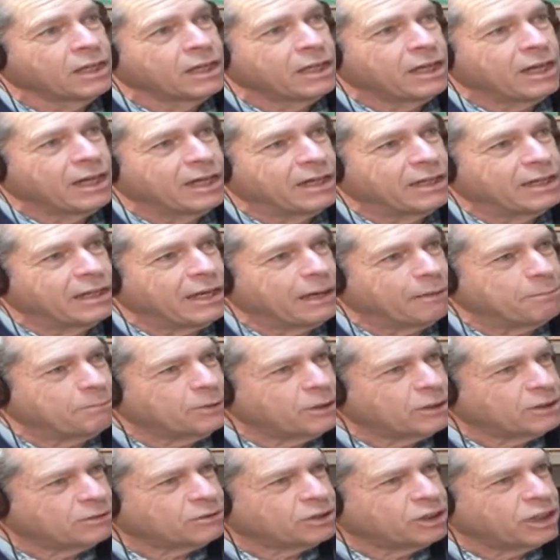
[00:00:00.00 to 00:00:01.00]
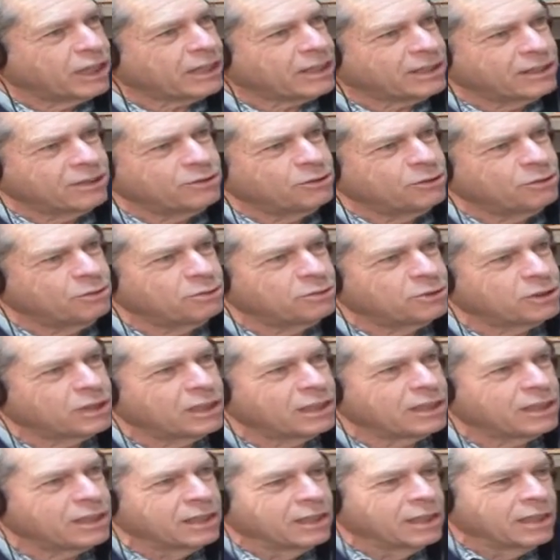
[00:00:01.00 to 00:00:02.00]
I happened to check the news,
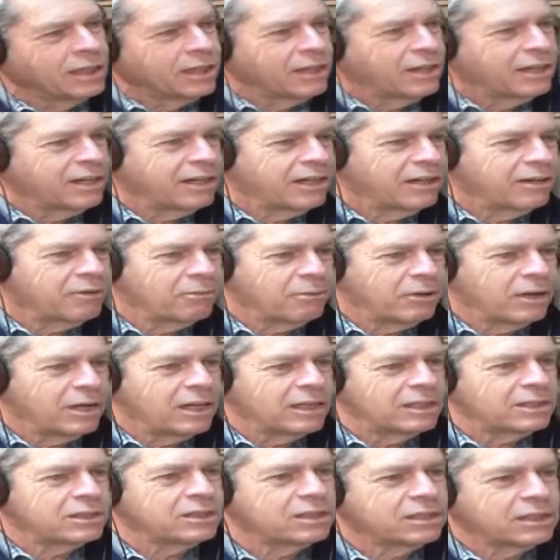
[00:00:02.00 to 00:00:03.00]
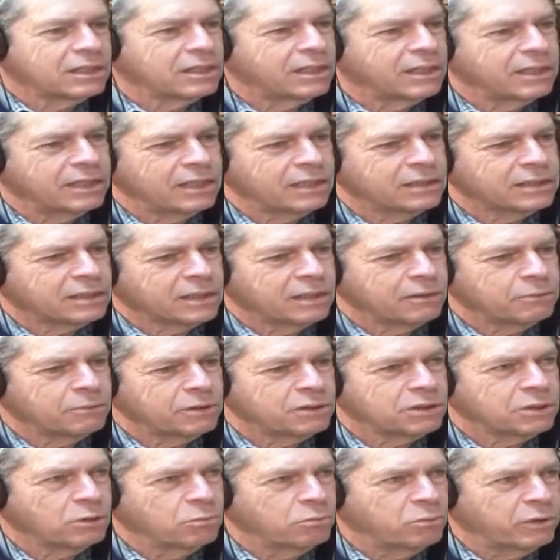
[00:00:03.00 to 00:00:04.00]
and there it was, that there
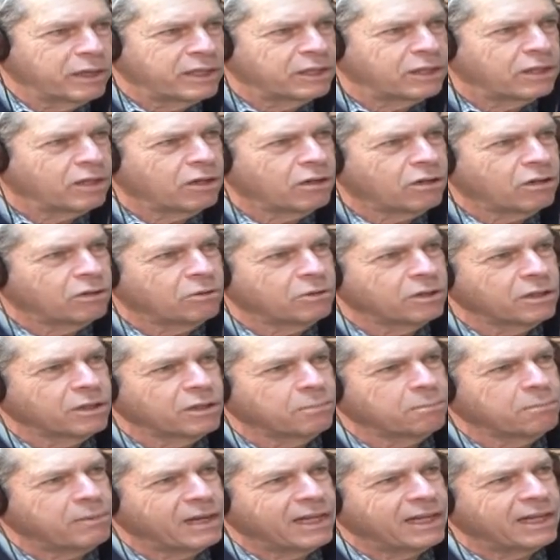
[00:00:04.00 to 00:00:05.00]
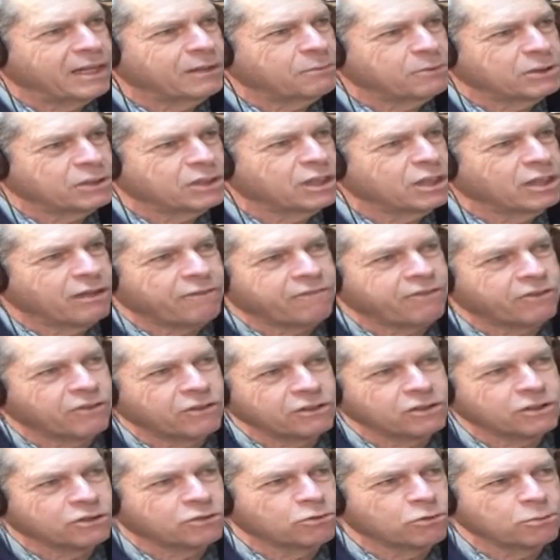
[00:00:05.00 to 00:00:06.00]
was a window. The Maine was in the
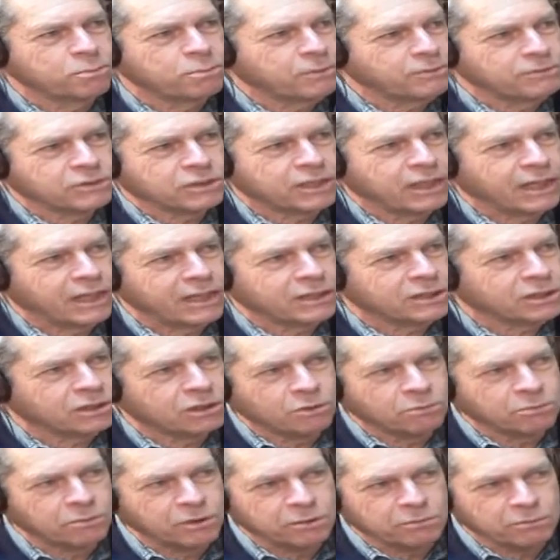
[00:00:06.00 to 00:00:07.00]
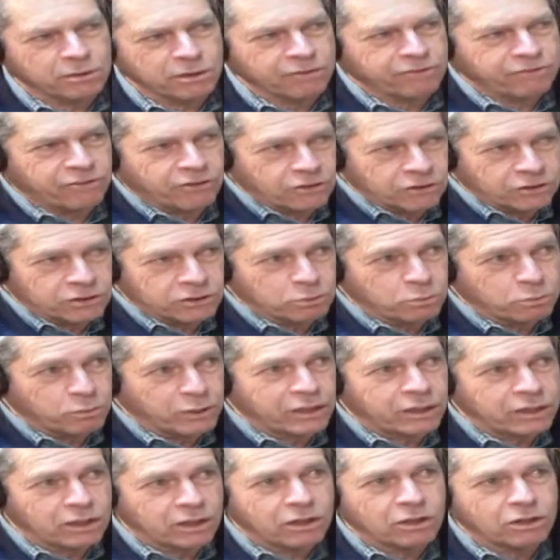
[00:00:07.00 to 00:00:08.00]
first group of states, so we were the first
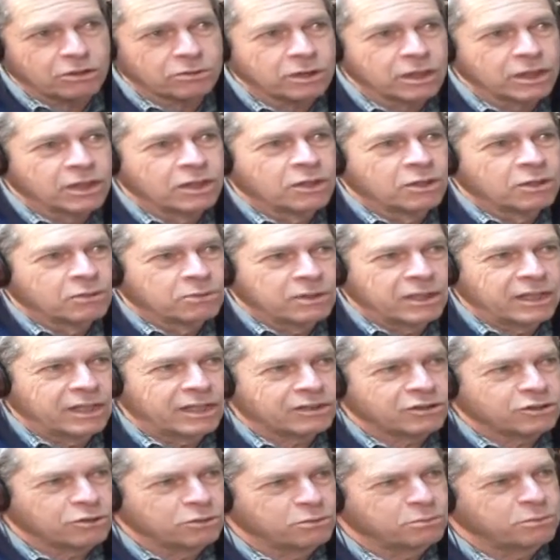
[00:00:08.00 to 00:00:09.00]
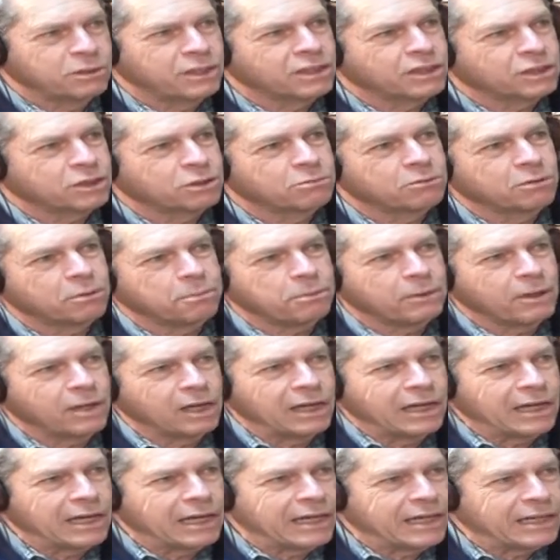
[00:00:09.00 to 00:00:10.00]
window. We had 2 weeks to
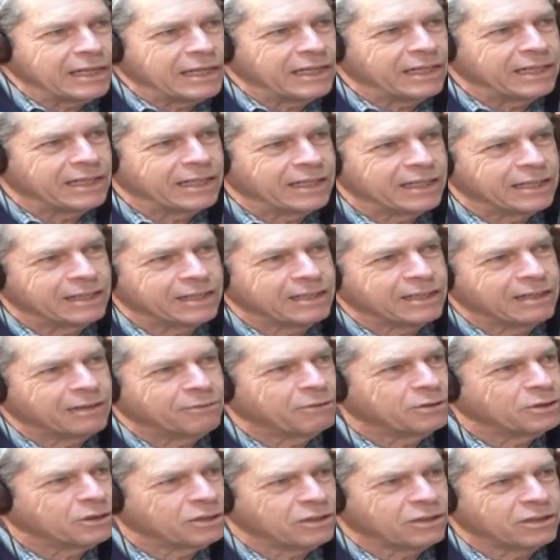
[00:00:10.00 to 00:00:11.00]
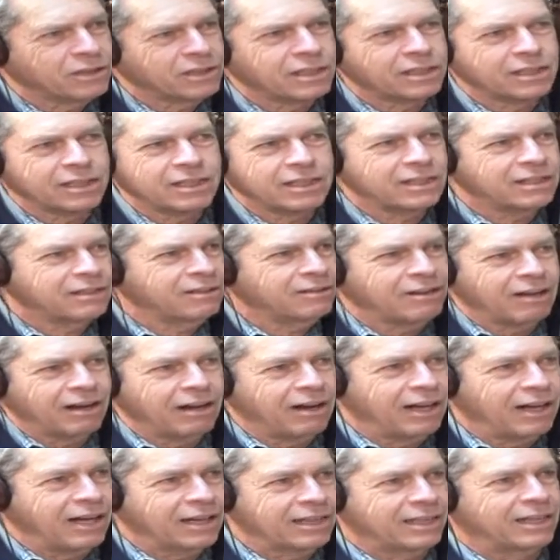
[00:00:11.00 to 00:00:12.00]
apply, and that was already
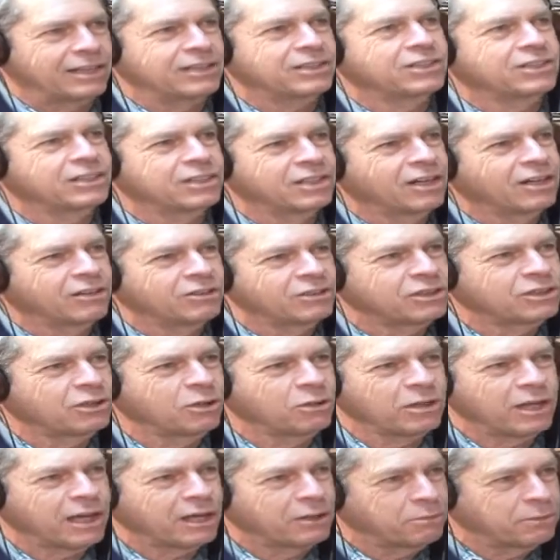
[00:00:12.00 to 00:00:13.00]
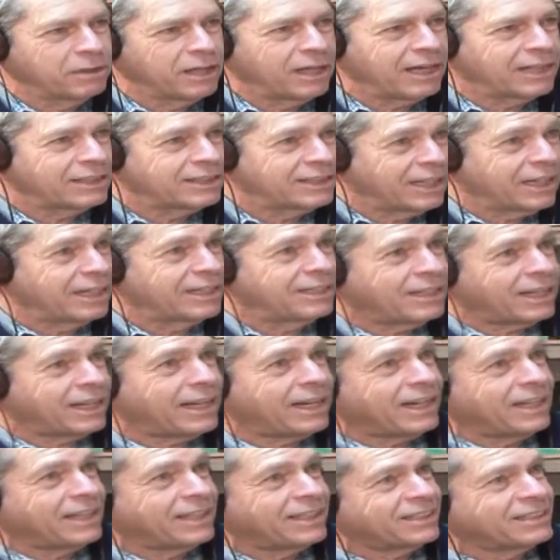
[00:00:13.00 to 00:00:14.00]
on us. So like we had 10
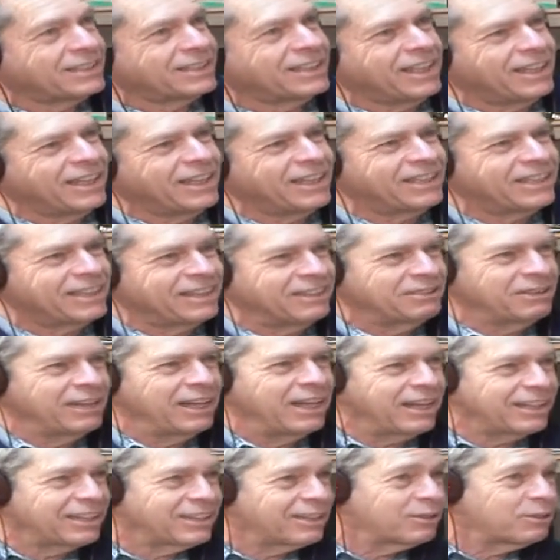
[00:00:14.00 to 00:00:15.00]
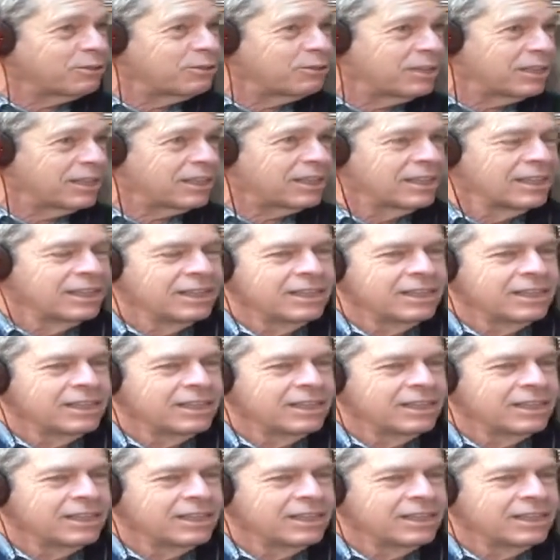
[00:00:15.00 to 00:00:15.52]
days, and we had to do it.